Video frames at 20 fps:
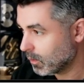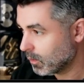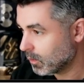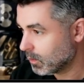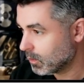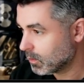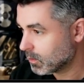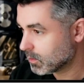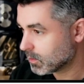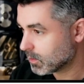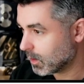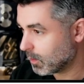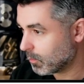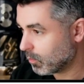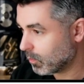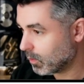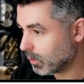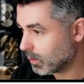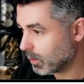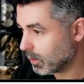step
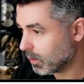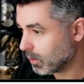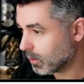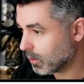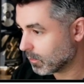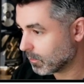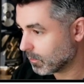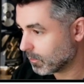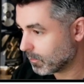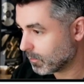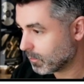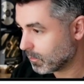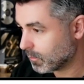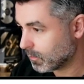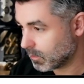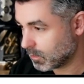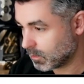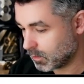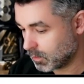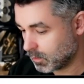one here,
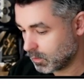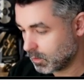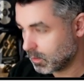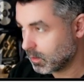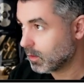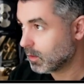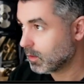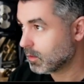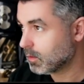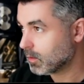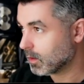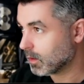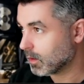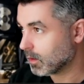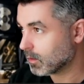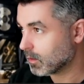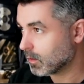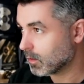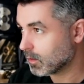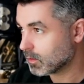
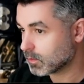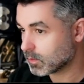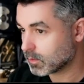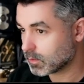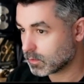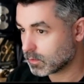take this,